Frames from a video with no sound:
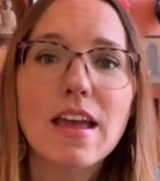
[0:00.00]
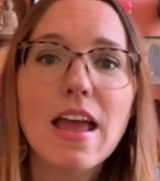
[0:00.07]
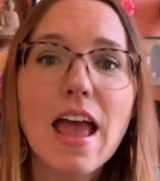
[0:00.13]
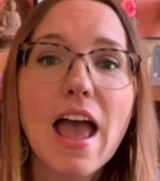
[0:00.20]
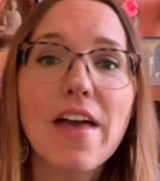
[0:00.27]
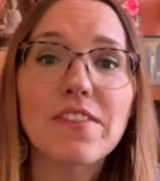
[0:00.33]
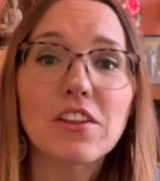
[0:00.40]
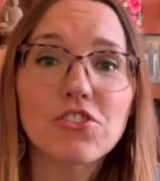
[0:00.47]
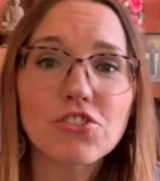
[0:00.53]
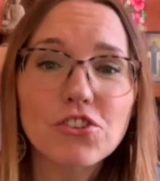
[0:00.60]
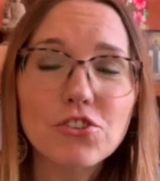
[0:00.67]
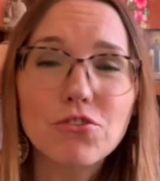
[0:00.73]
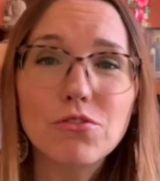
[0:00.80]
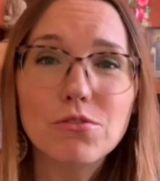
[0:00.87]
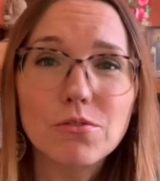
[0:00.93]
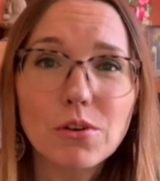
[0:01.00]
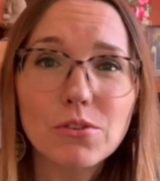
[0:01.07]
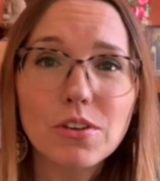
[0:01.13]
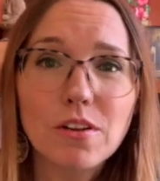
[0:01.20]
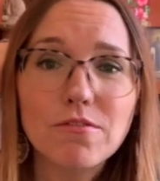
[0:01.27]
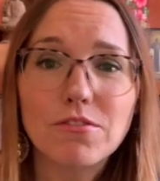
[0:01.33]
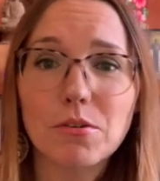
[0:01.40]
And the children rose
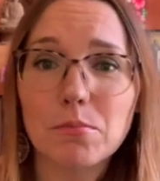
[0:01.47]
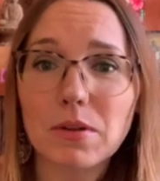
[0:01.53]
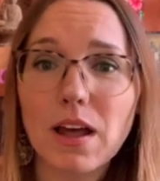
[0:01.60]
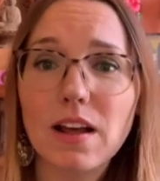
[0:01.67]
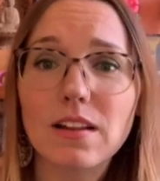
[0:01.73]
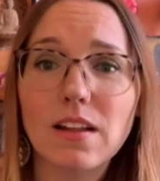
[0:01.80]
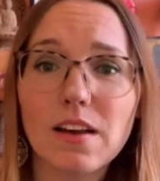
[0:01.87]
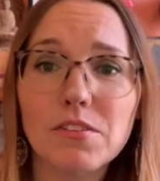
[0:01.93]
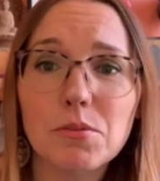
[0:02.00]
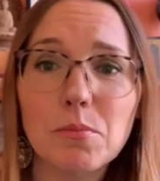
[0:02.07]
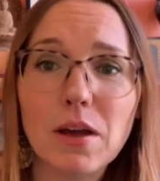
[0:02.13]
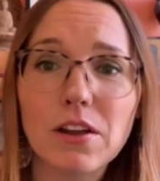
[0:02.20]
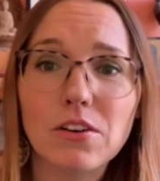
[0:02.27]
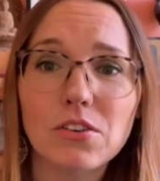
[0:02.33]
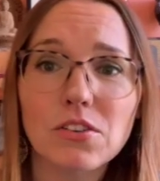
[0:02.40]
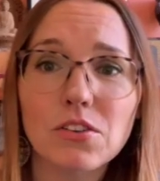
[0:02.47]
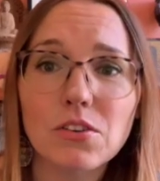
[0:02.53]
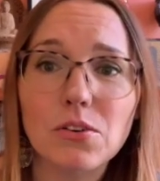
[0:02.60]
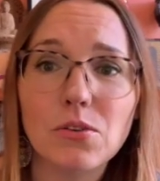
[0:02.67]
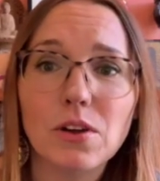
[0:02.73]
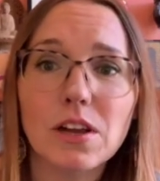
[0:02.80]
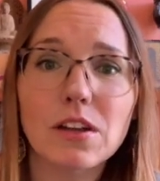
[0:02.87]
up for Black Lives Matter
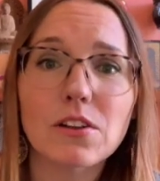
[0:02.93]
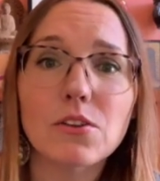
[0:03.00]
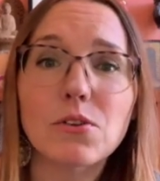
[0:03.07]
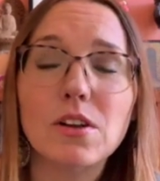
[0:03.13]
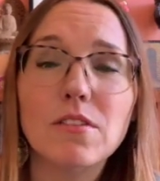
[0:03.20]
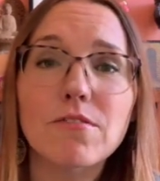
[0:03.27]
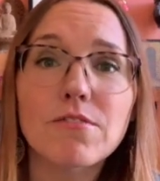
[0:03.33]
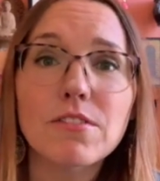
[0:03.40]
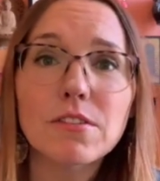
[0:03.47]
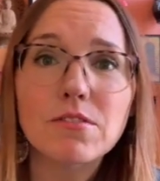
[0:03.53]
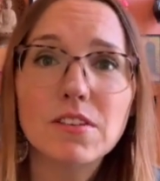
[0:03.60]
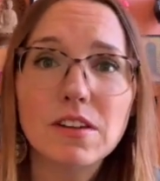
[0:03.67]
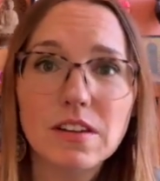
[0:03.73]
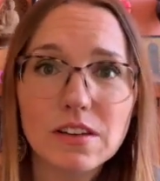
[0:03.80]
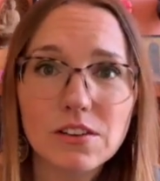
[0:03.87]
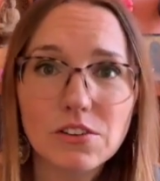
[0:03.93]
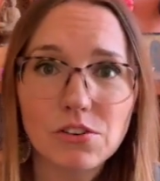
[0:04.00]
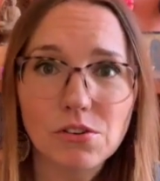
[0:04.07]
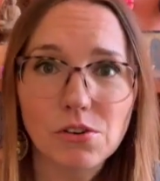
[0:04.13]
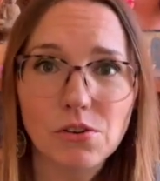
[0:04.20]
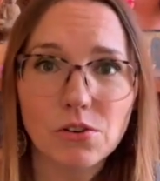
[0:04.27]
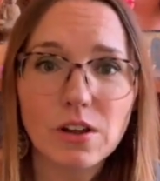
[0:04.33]
too, including
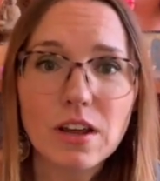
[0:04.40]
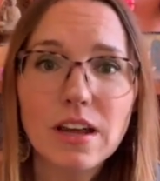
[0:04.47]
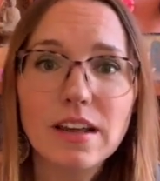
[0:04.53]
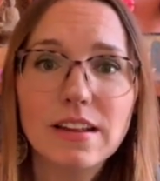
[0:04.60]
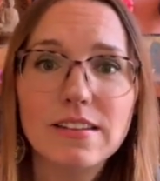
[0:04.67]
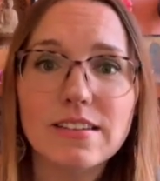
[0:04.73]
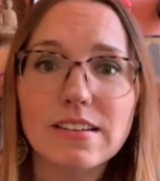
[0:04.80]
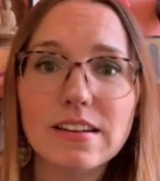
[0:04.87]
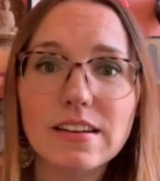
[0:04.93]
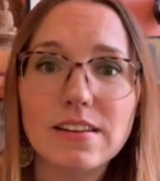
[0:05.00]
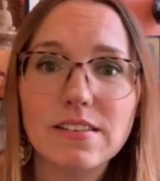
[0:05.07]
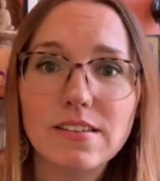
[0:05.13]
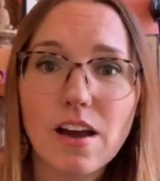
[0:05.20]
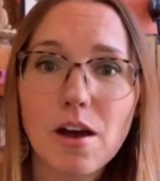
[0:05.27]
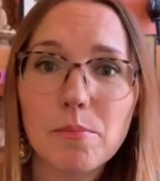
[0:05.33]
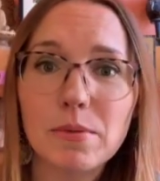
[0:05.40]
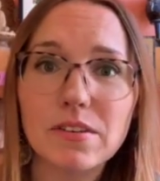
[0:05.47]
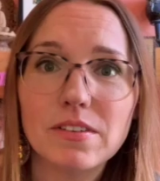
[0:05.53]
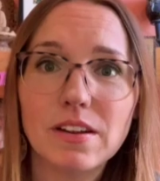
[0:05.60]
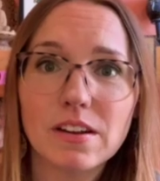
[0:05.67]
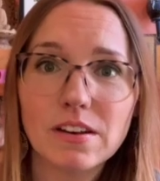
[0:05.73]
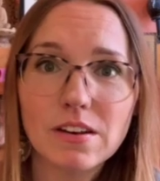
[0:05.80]
15-year-old Z Thomas
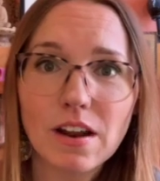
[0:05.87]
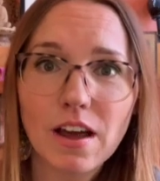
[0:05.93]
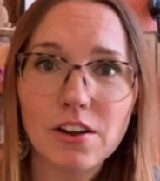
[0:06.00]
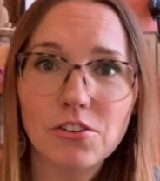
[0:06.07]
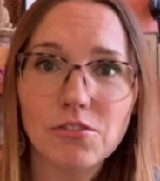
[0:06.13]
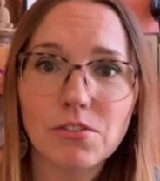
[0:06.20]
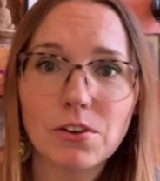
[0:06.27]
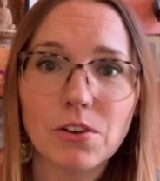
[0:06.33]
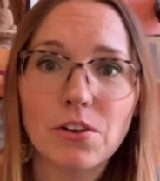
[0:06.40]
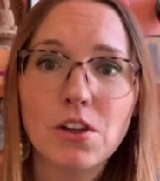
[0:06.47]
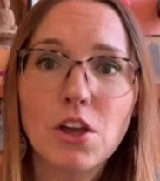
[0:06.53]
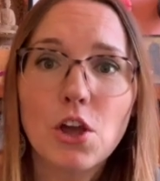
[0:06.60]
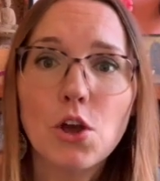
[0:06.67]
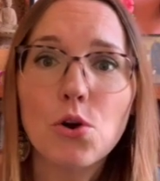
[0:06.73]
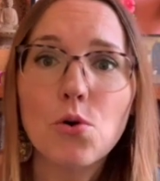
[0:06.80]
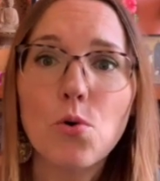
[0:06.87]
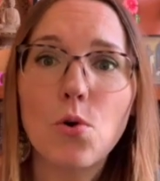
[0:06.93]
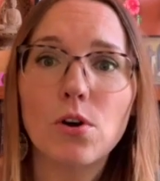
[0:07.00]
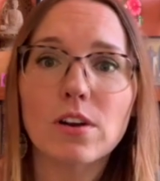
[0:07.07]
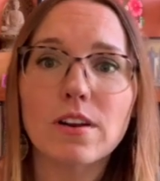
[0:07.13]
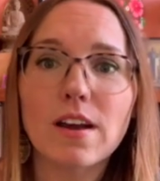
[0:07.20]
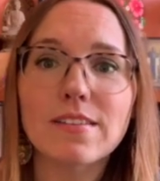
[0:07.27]
in Nashville, who
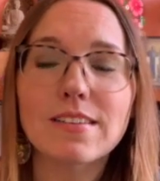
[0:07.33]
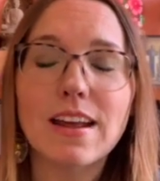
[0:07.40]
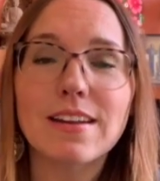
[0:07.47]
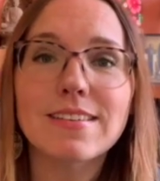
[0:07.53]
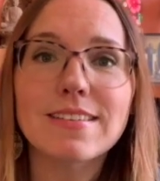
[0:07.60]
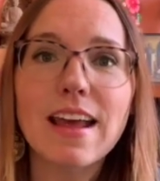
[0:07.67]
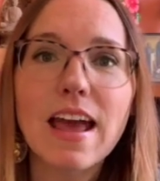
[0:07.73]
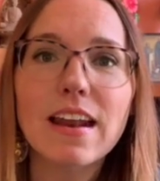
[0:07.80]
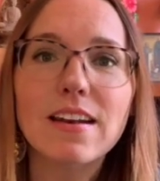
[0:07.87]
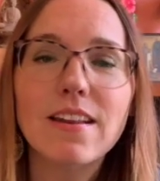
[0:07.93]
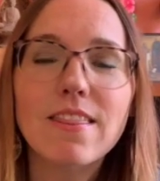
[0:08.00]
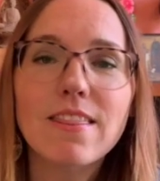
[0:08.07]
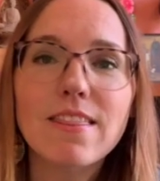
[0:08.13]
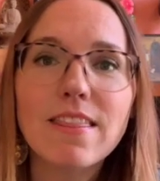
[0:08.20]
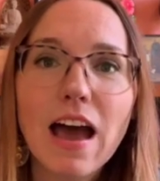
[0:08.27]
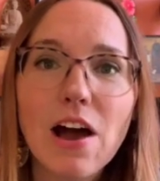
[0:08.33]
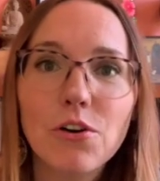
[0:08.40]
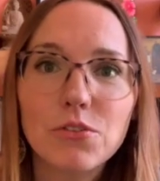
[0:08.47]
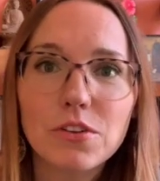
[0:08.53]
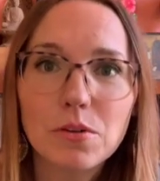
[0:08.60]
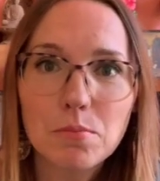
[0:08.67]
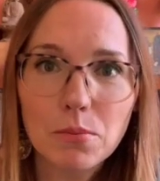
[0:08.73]
organized a
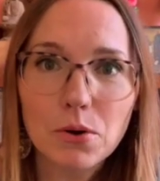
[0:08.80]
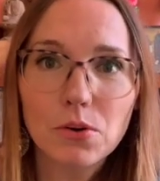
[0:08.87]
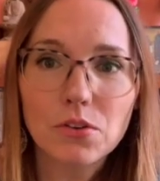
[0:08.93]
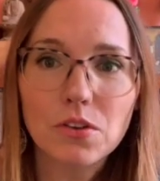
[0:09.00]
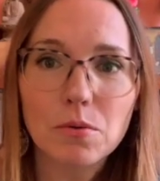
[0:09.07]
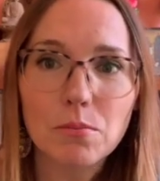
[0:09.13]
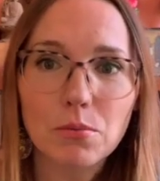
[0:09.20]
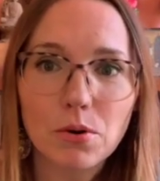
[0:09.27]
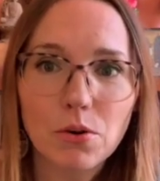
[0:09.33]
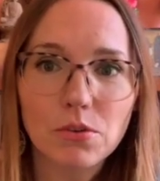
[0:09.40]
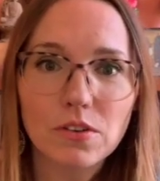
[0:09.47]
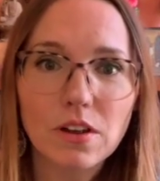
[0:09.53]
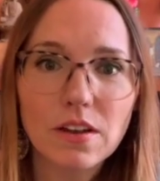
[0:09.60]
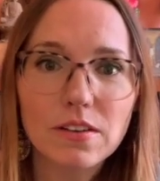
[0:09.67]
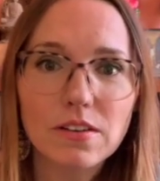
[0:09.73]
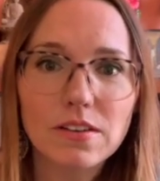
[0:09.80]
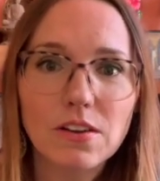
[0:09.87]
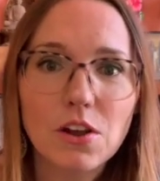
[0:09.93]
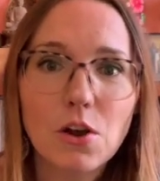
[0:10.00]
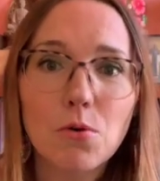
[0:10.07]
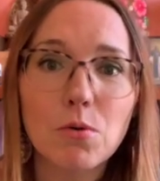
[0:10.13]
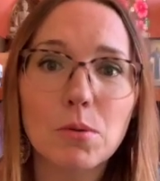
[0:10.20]
10,000-person protest
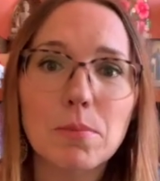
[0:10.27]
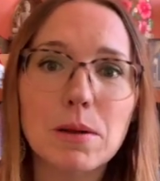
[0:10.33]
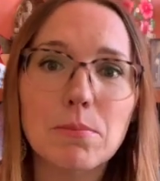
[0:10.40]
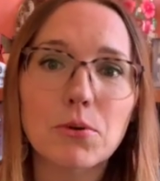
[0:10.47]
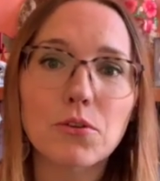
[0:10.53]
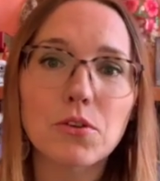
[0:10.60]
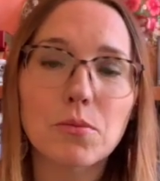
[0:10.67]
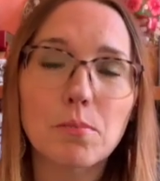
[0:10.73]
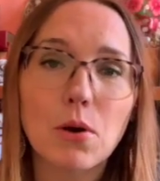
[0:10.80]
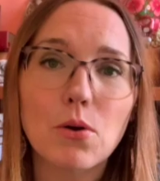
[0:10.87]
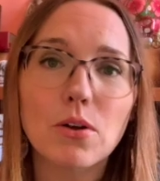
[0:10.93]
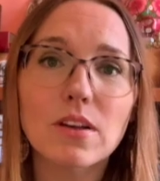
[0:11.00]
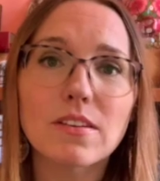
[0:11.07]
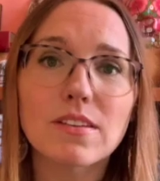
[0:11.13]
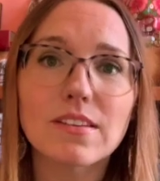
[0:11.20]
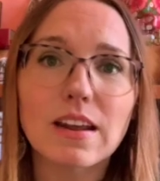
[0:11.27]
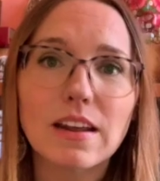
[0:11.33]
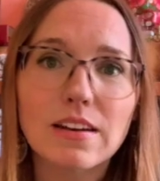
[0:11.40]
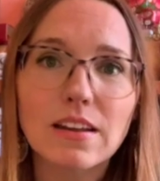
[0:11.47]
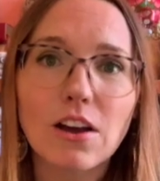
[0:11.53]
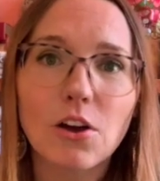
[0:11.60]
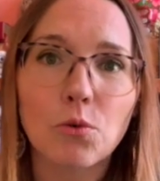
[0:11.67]
where people spoke
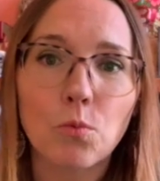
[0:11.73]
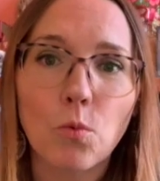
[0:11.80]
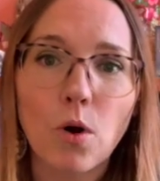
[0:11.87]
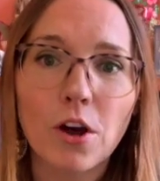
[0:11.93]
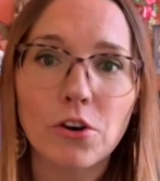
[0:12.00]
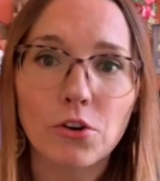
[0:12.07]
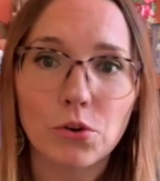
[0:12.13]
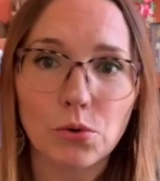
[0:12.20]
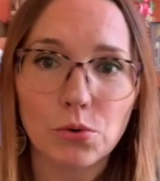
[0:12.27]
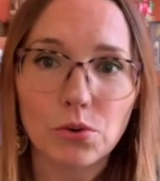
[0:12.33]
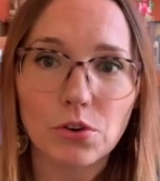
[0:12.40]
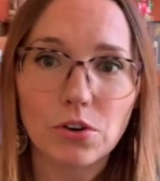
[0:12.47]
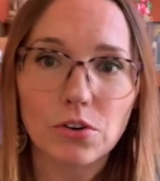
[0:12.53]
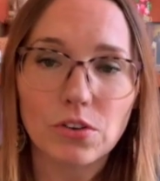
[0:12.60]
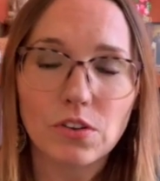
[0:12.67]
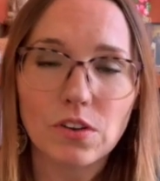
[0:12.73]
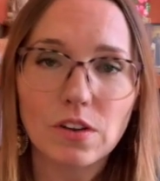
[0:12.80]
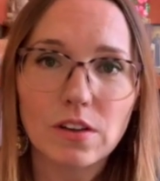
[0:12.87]
standing on water coolers.